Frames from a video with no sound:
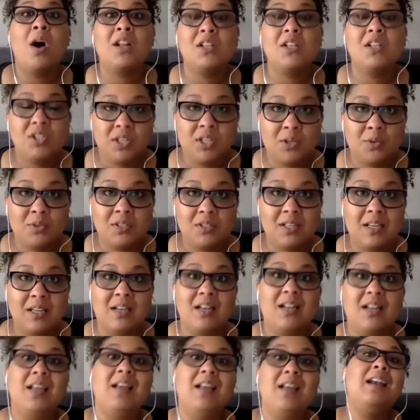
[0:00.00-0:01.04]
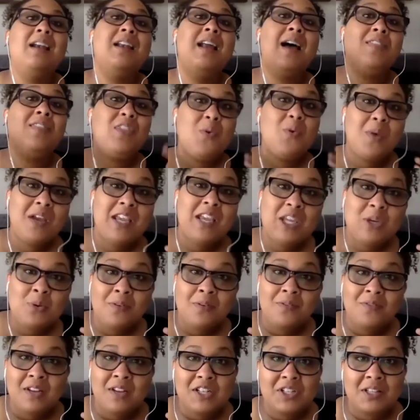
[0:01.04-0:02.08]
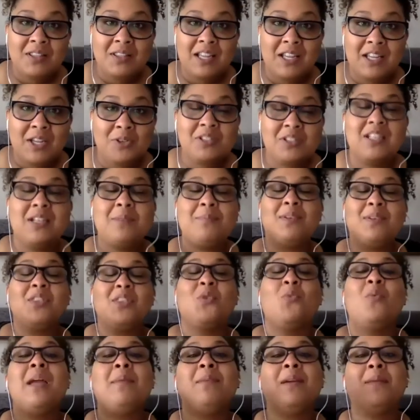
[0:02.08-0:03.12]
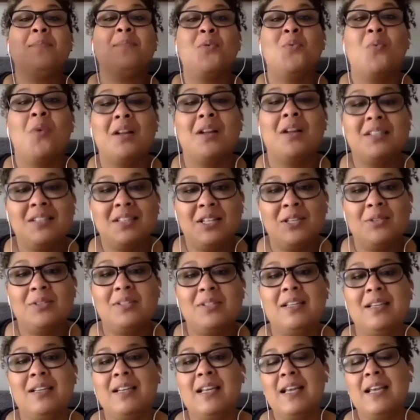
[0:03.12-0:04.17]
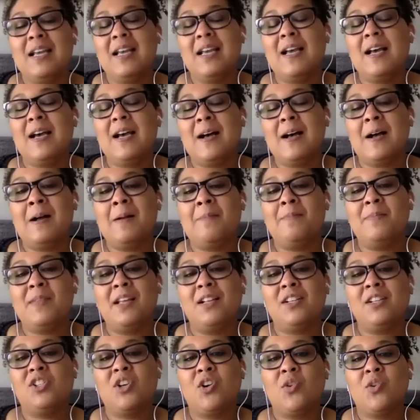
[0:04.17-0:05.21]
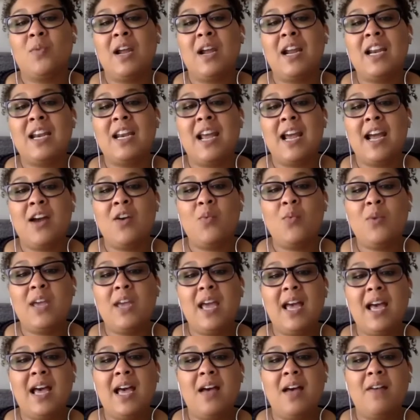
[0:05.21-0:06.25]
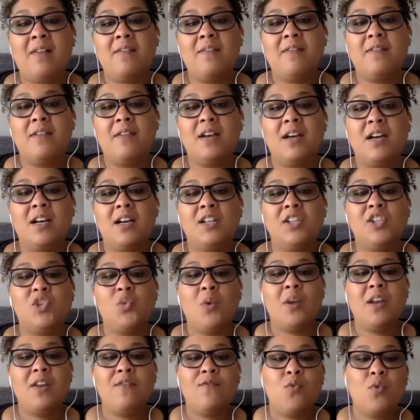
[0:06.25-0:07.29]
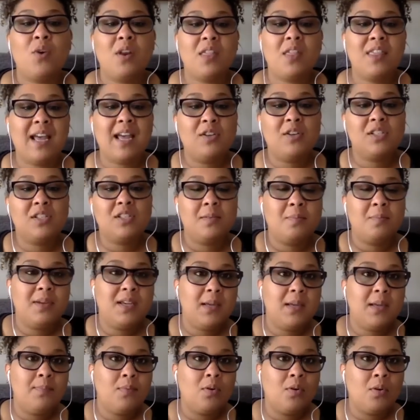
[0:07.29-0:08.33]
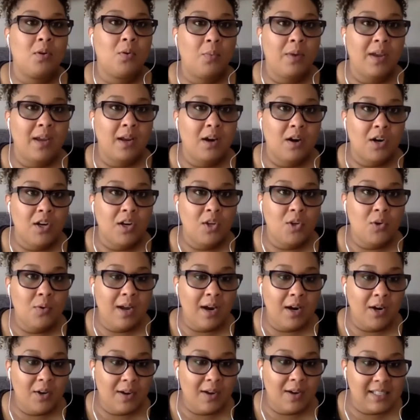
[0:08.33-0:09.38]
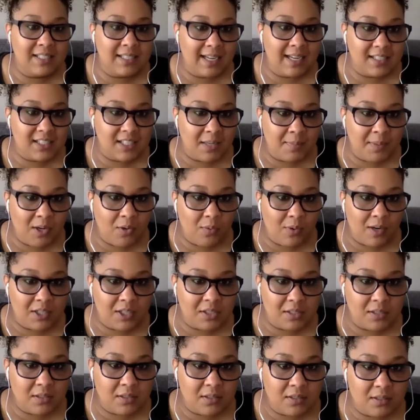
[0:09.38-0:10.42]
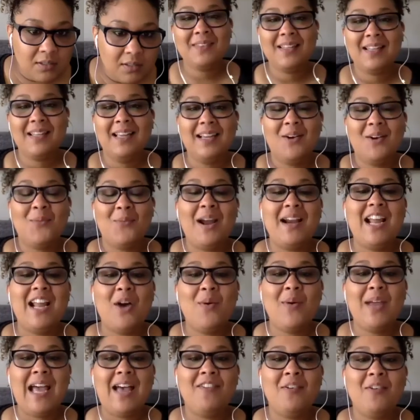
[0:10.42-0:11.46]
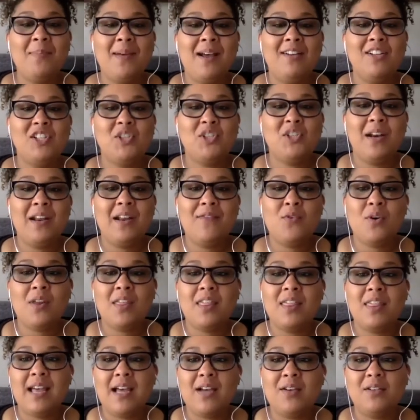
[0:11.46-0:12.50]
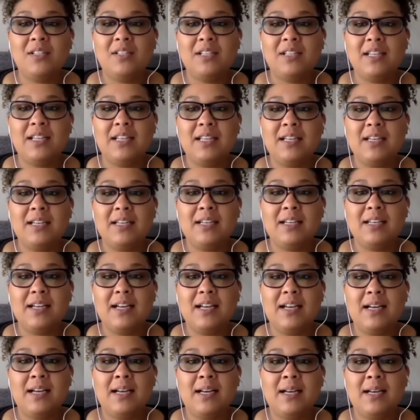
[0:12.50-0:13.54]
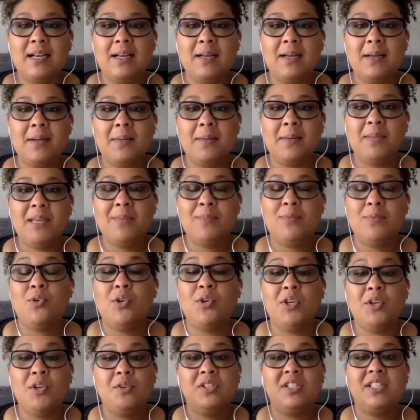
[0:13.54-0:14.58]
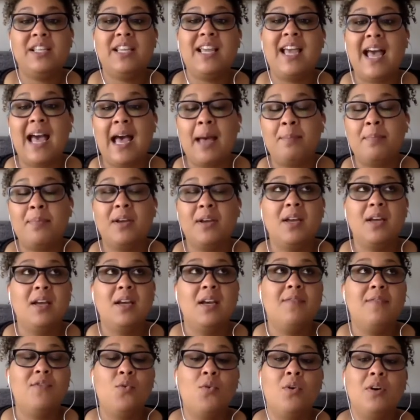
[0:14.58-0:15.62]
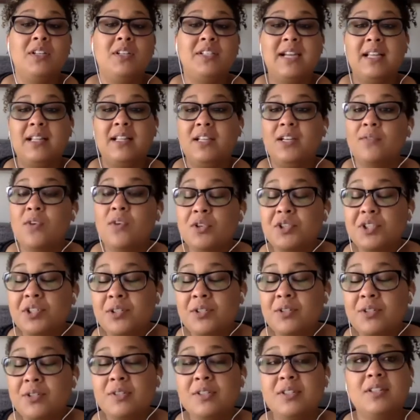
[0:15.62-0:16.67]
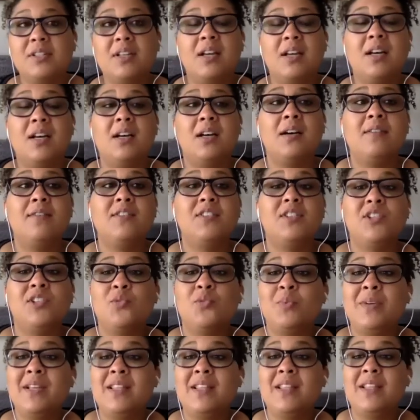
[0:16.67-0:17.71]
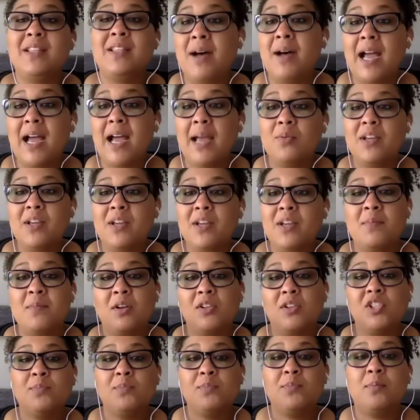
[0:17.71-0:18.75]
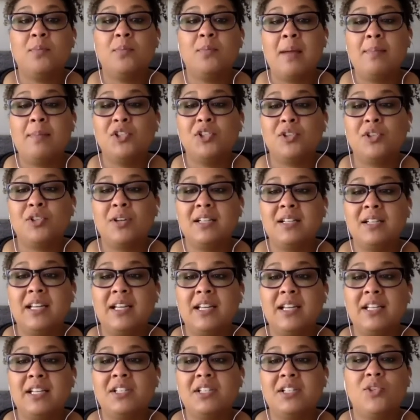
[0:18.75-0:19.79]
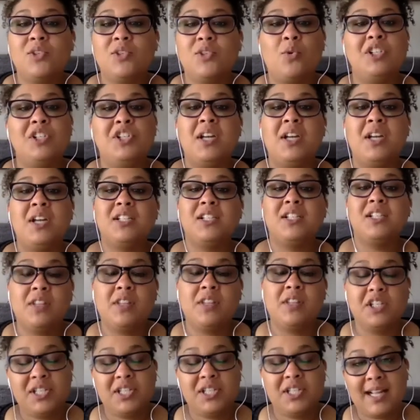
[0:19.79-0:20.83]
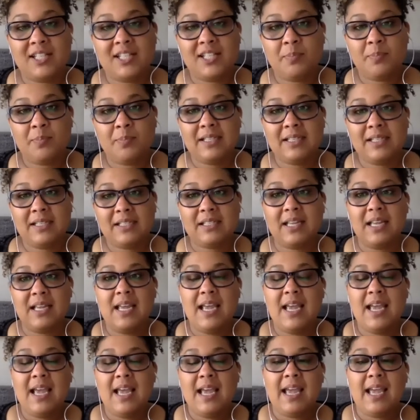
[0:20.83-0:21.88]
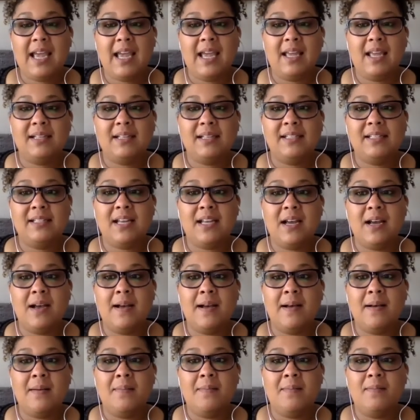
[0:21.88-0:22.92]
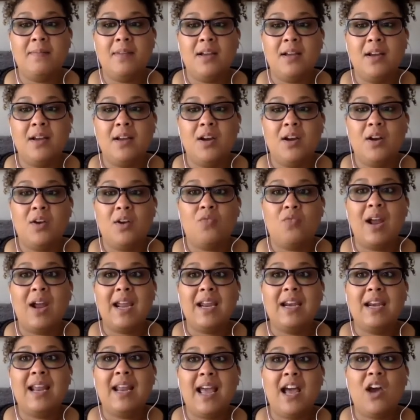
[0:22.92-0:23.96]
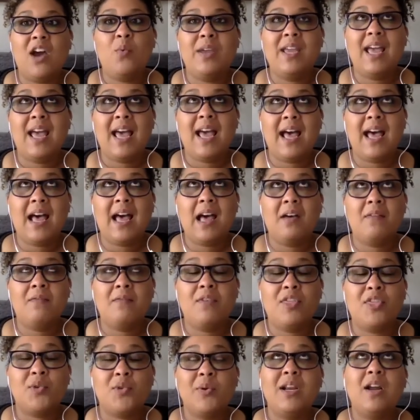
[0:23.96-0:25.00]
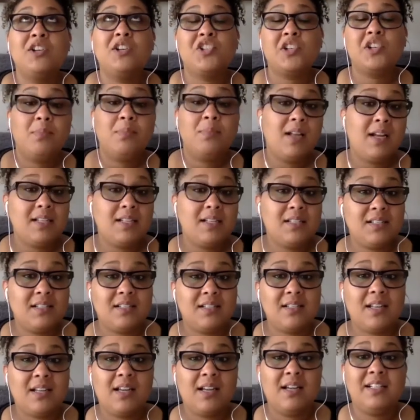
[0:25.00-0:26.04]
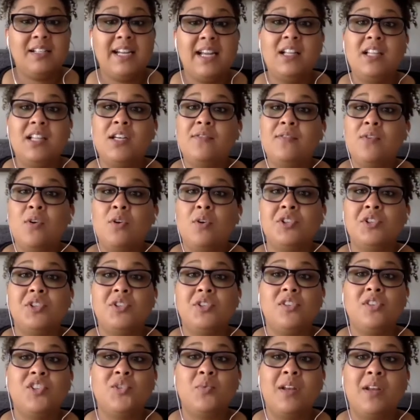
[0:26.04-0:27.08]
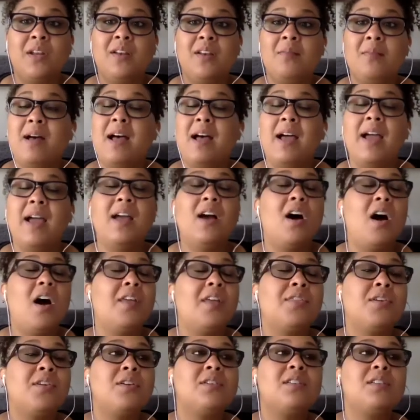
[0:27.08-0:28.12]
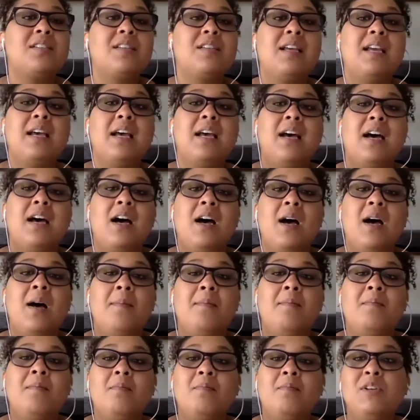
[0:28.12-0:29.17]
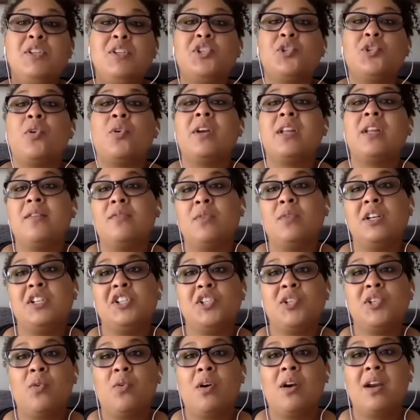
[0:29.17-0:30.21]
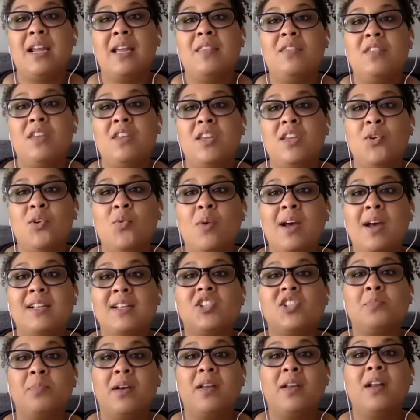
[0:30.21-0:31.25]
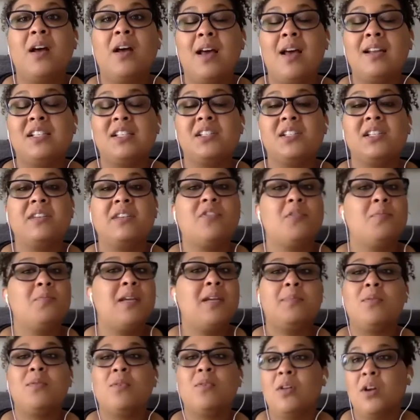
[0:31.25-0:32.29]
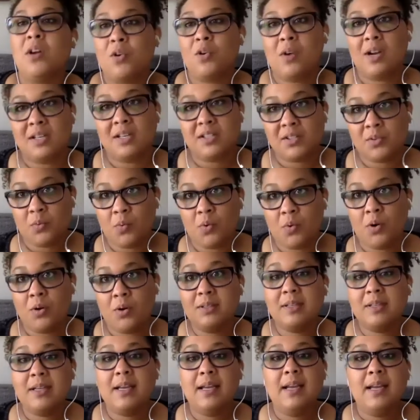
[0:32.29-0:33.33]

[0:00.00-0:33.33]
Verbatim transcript: want to use it not the way you envision they use it but the way people want to use it um, and so right now we have uh, 24000 people wait are you are you guys asking me questions right now we have about 24000 uh, people who use the app for daily devotionals, uh, to read the Bible. We have multiple Bible translations or just for the chat space. And um, right now we have 300 plus uh, daily devotionals written by authors, um, majority of which who are in the US, but honestly from people across the world.